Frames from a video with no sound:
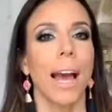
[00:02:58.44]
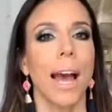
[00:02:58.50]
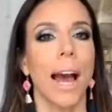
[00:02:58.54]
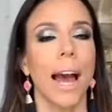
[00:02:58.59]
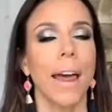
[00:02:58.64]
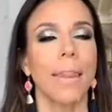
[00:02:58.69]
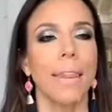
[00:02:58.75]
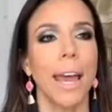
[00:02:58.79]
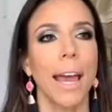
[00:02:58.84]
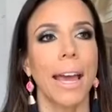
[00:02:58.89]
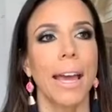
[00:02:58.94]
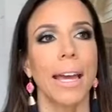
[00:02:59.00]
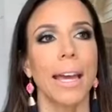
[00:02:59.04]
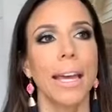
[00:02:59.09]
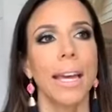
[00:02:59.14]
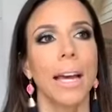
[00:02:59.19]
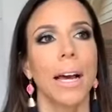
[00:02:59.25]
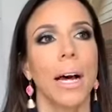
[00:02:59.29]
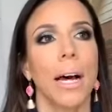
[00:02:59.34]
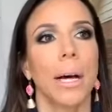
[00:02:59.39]

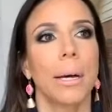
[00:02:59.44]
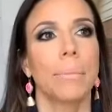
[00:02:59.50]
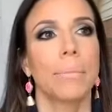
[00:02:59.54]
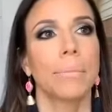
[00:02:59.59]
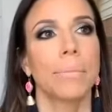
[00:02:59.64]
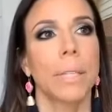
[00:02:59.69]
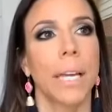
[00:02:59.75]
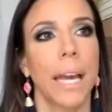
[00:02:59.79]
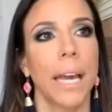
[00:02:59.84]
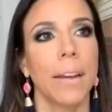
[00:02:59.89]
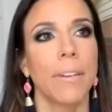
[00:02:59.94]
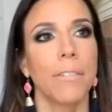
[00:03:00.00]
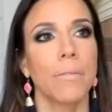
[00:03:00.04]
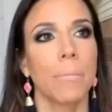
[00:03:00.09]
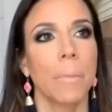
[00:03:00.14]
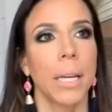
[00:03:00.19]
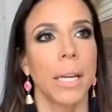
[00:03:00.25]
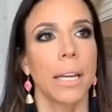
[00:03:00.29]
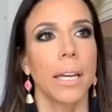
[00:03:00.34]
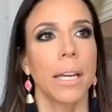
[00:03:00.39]
They gave
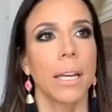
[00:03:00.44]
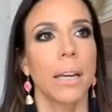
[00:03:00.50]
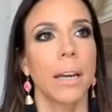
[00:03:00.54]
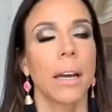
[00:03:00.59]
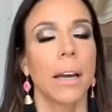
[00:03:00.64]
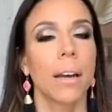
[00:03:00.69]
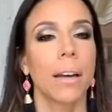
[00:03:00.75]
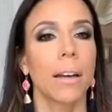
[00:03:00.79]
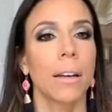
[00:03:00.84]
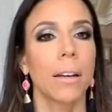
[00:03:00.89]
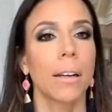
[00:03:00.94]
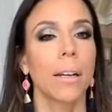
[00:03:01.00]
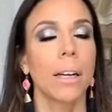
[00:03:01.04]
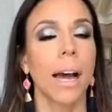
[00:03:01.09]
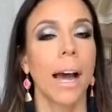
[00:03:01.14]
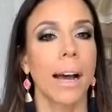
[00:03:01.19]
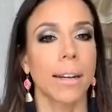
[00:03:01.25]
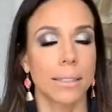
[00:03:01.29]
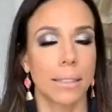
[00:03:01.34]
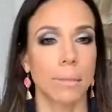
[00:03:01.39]
me
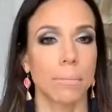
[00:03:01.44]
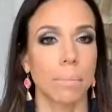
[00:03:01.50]
acid